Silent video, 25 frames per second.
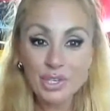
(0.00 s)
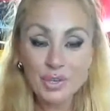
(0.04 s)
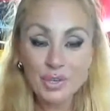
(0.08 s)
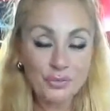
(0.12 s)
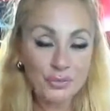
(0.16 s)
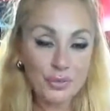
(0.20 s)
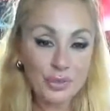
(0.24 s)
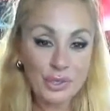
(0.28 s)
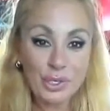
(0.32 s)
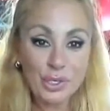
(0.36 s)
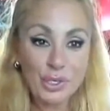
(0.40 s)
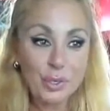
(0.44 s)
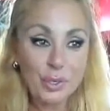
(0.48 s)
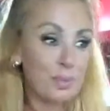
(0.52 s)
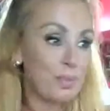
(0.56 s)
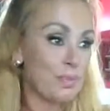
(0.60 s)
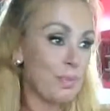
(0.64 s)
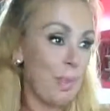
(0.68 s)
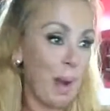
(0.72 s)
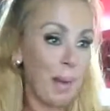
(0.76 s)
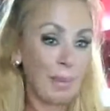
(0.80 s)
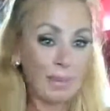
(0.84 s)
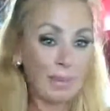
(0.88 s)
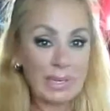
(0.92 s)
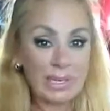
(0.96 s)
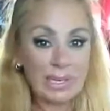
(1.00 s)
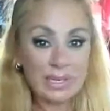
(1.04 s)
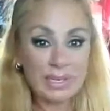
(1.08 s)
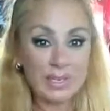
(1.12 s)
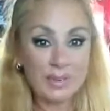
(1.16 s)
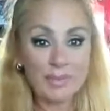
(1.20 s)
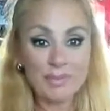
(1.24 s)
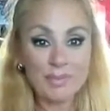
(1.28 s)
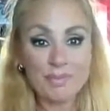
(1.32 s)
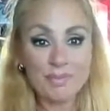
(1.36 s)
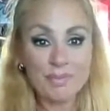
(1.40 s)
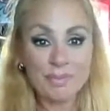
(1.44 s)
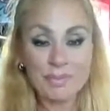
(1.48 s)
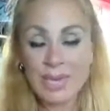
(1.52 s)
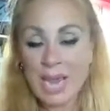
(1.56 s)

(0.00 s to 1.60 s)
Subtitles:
your fur mommies and